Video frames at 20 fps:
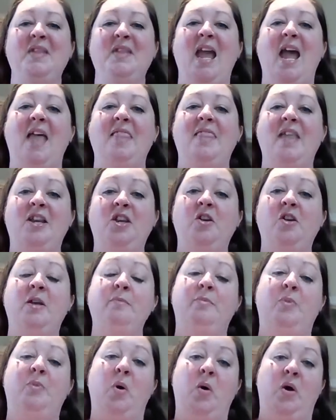and then you
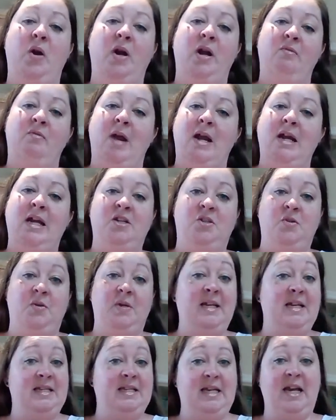can pour it right into a
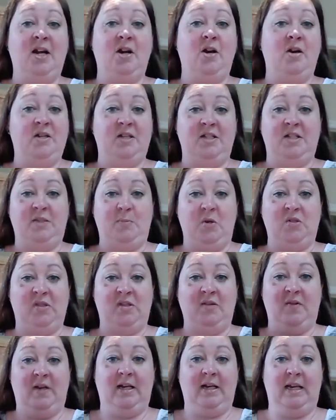container and dispose
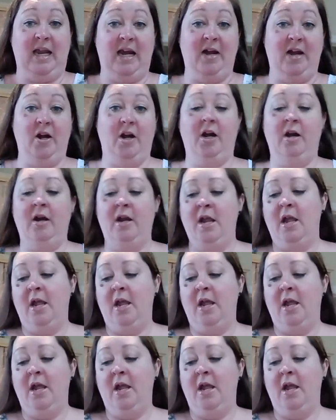of it later.